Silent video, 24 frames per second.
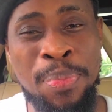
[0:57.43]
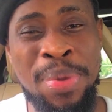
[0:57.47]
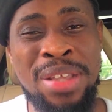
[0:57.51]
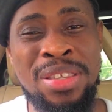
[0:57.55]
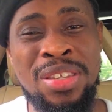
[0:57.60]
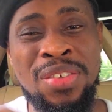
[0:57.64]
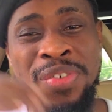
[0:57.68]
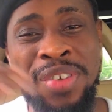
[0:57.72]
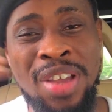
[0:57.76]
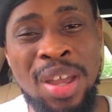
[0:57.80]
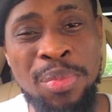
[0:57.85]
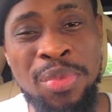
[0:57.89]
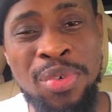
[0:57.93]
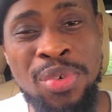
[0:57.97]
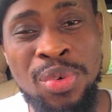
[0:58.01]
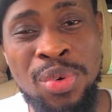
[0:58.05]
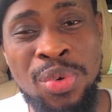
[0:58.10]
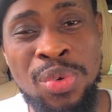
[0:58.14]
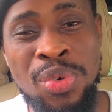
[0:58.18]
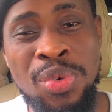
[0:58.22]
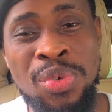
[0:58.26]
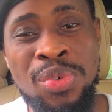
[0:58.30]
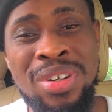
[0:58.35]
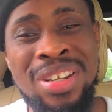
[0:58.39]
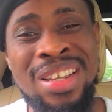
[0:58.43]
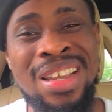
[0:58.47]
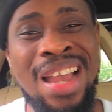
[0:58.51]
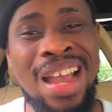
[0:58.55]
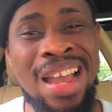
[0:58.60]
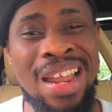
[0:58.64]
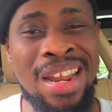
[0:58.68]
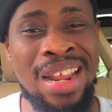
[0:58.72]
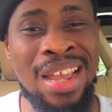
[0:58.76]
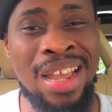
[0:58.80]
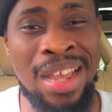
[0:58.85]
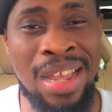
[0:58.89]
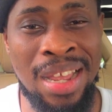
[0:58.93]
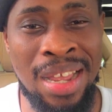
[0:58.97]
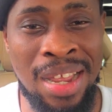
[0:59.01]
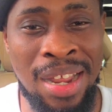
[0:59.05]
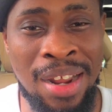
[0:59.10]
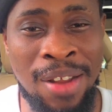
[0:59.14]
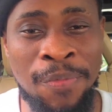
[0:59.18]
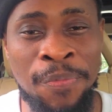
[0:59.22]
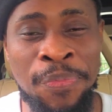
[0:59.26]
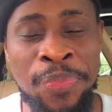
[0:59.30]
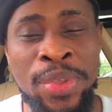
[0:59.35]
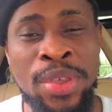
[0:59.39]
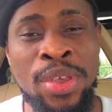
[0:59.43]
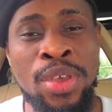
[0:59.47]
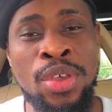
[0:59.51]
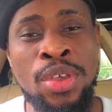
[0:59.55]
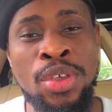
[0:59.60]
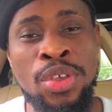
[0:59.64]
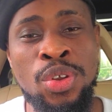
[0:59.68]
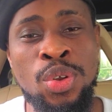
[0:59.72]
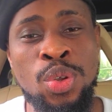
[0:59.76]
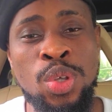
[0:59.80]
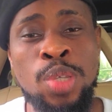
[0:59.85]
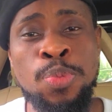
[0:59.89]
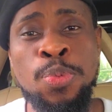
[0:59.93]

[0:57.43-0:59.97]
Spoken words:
parts of Cameroon, Ghana. Those